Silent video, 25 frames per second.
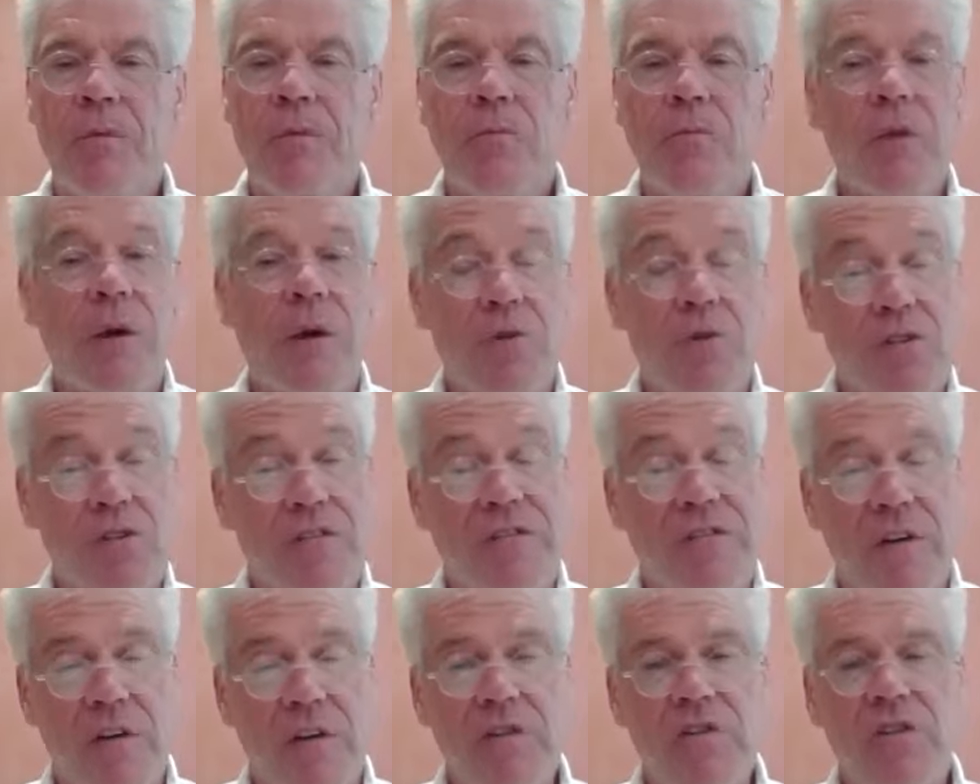That was a
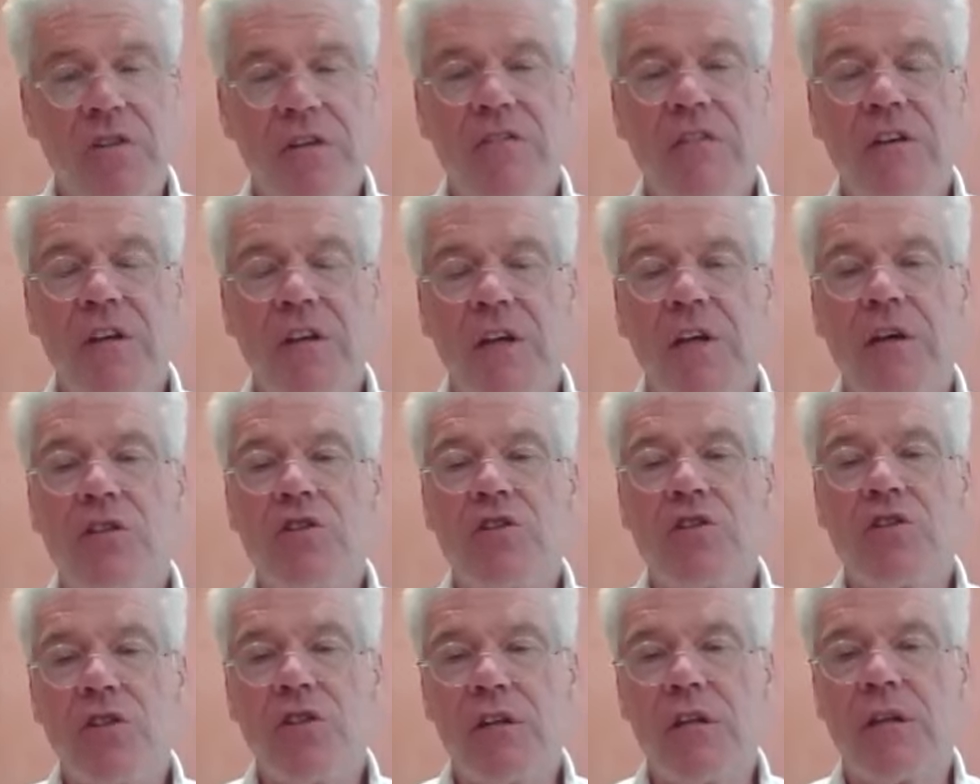function of
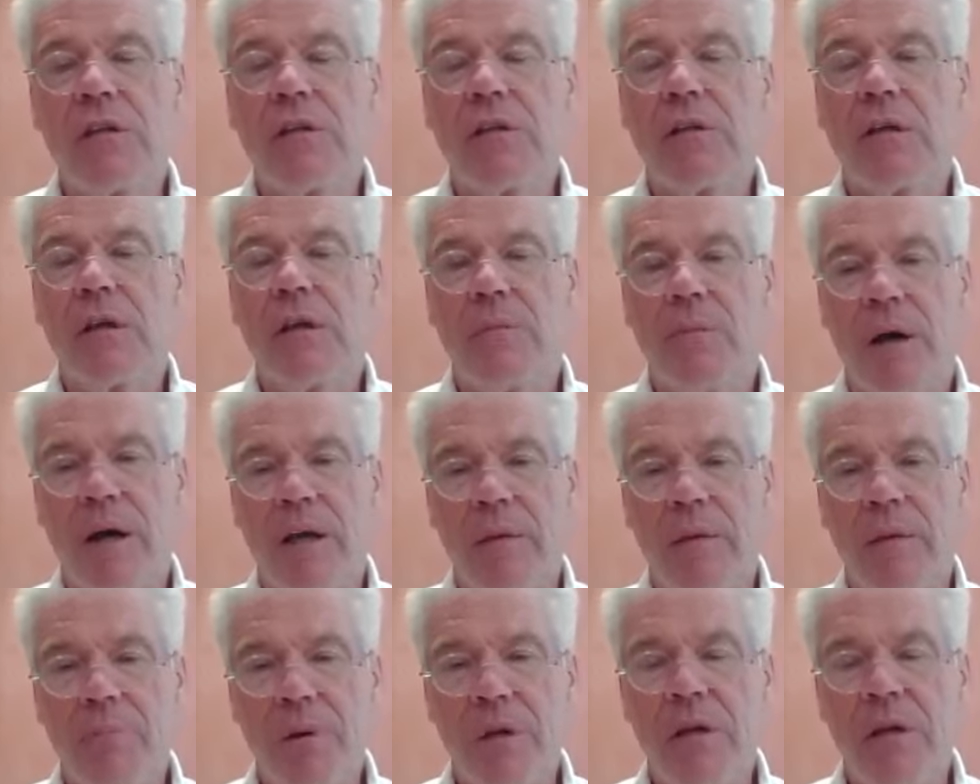ESG, in my
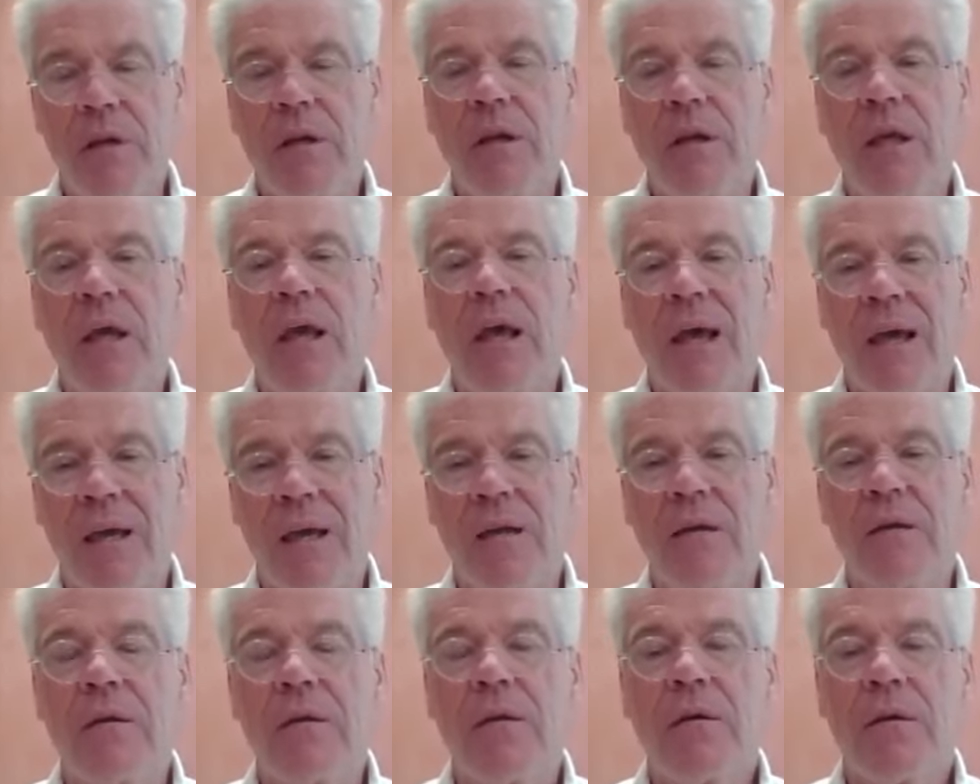opinion,
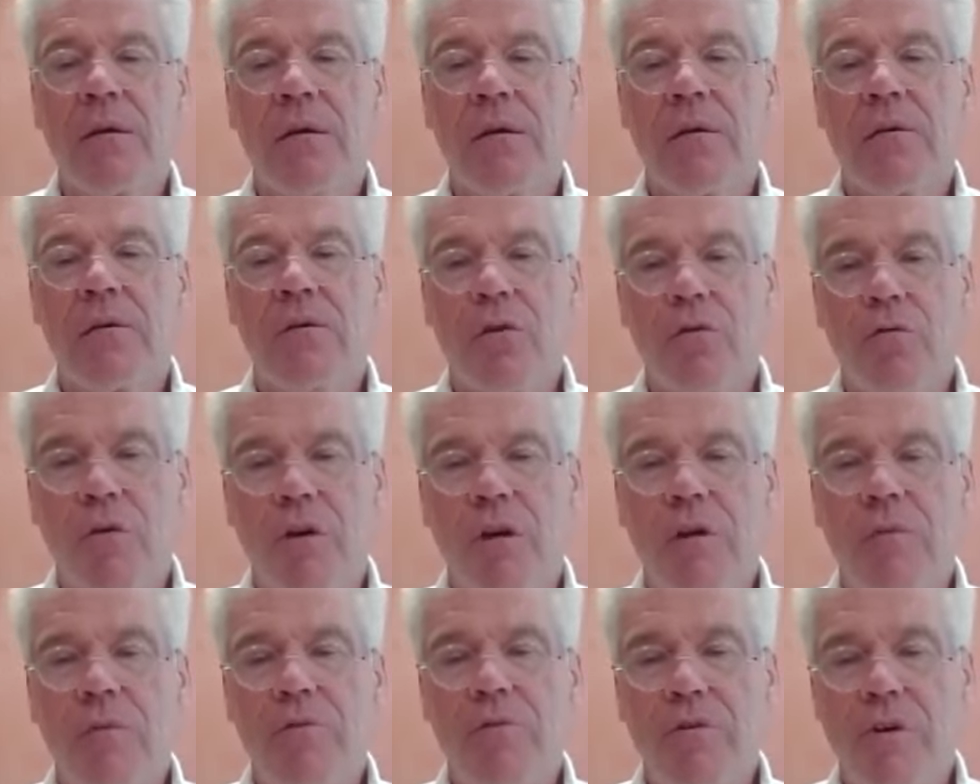and the
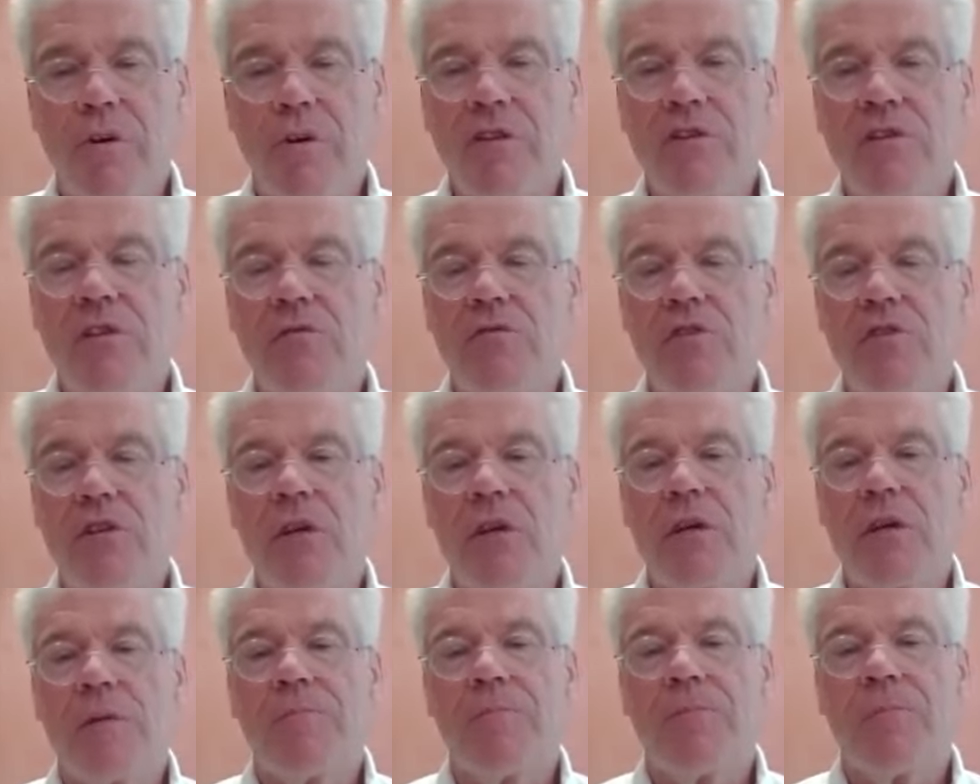green progressives.
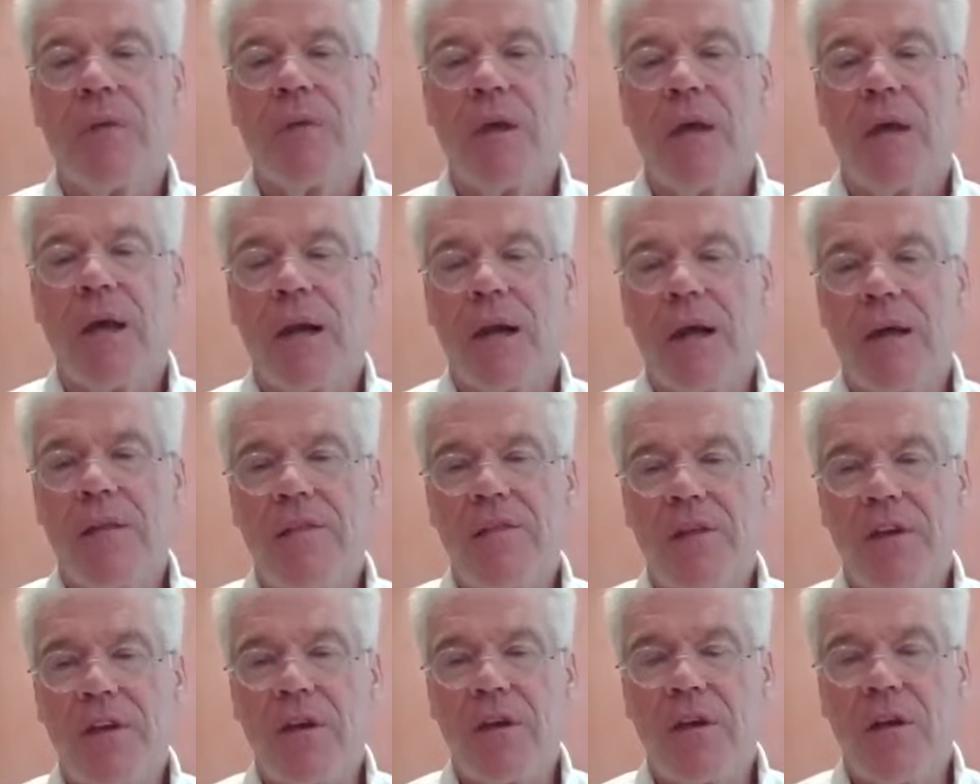And I
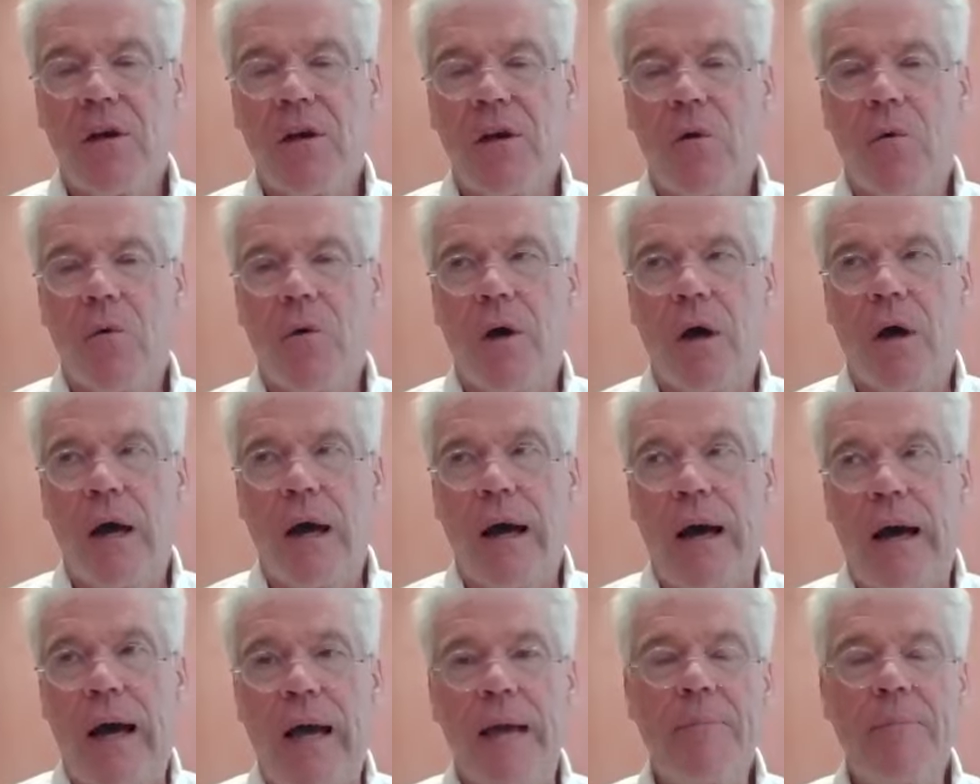think, you know,
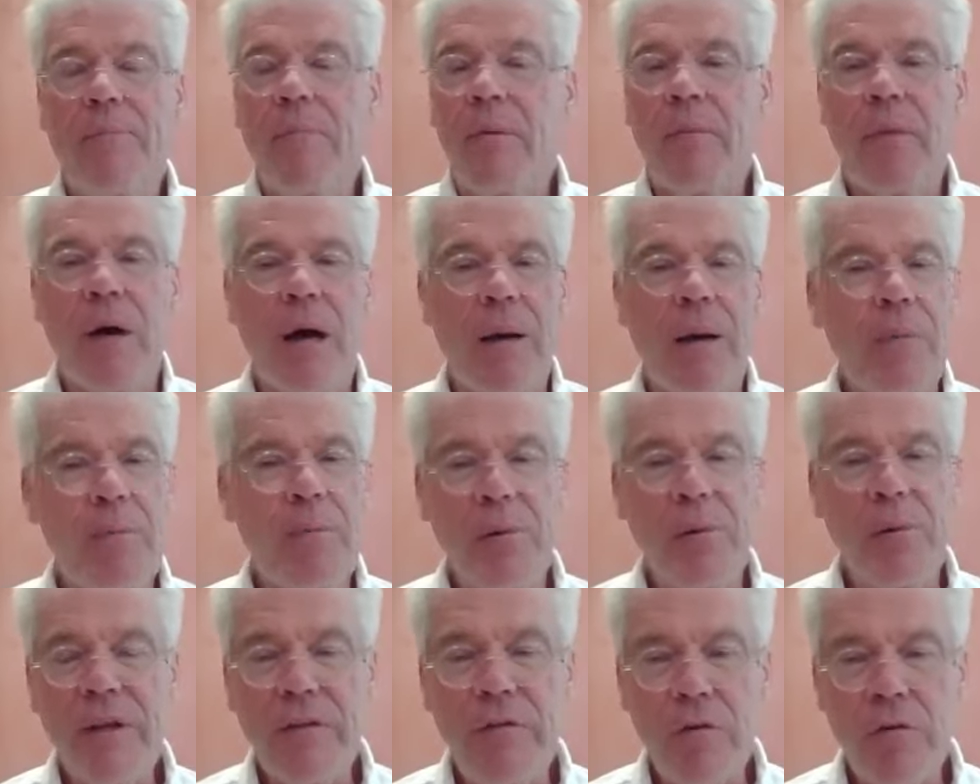I'm, I'm a
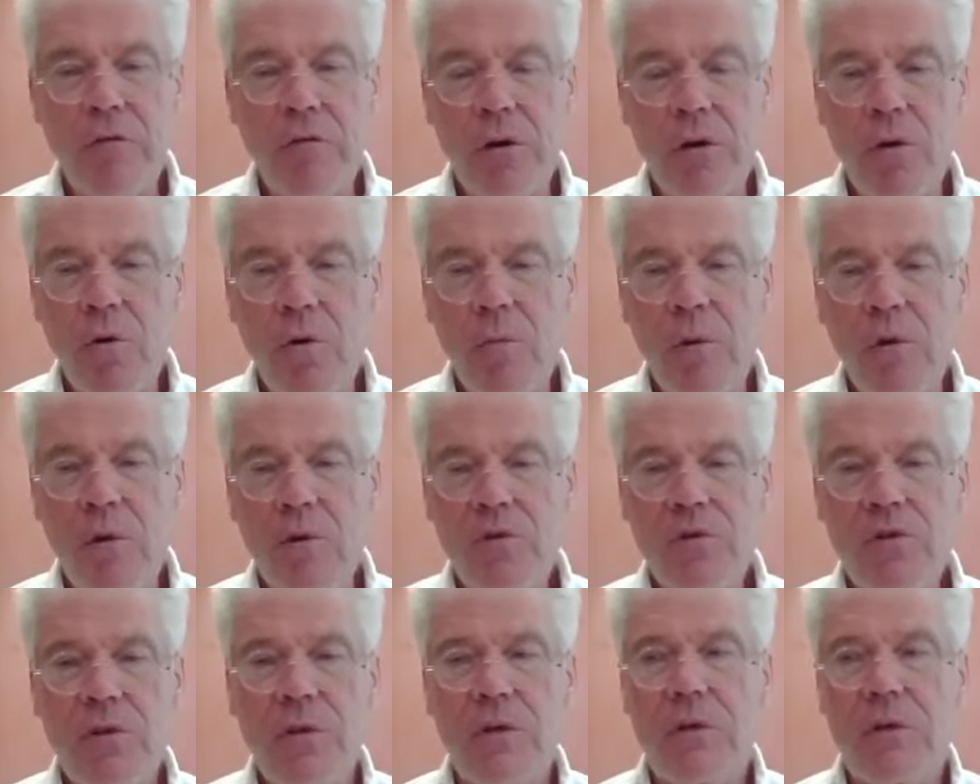believer in renewables.